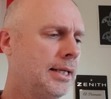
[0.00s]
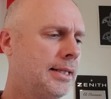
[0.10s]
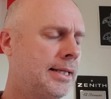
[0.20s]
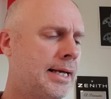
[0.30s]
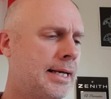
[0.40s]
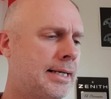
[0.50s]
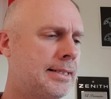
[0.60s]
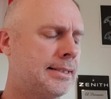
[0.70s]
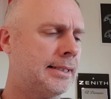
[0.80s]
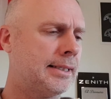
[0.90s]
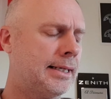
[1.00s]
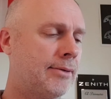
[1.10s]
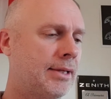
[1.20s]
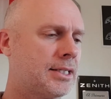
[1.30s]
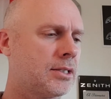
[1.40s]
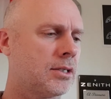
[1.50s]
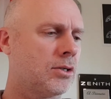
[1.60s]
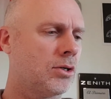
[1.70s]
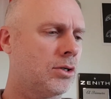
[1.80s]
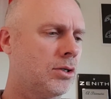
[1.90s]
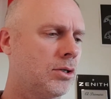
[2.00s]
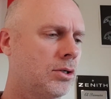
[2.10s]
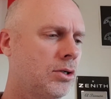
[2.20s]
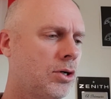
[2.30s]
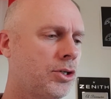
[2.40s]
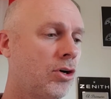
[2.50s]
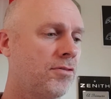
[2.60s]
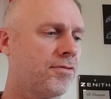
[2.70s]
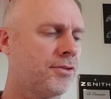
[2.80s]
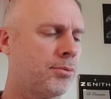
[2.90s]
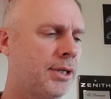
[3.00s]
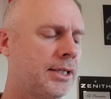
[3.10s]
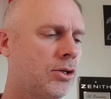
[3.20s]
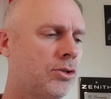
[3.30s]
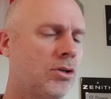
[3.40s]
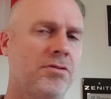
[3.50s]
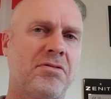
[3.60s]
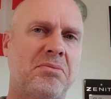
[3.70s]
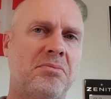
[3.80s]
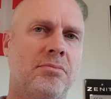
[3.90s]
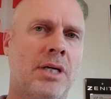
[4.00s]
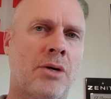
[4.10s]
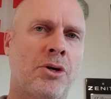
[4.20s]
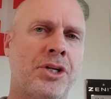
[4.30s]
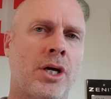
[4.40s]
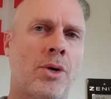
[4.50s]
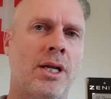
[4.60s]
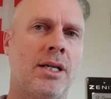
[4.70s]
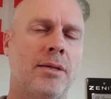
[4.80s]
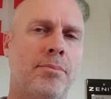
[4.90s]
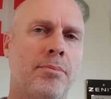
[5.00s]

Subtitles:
Then anyway, that's Rodolphe, the brand Rodolphe, RODOLPHE.